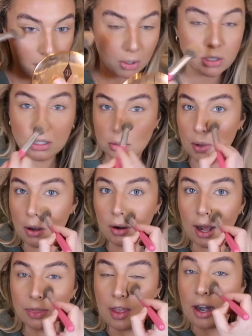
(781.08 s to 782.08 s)
Because as well,
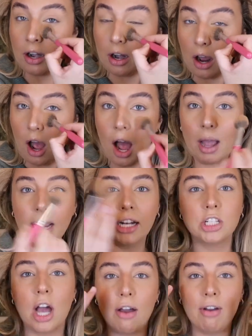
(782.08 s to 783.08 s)
like, then I can
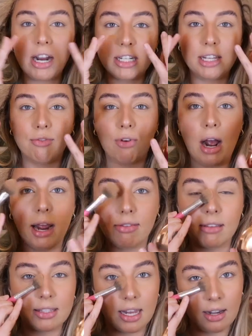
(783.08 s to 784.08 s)
direct it right in
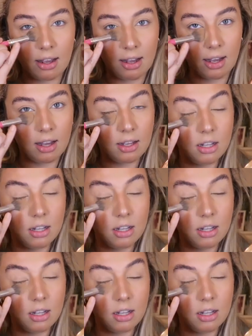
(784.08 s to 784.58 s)
the centre.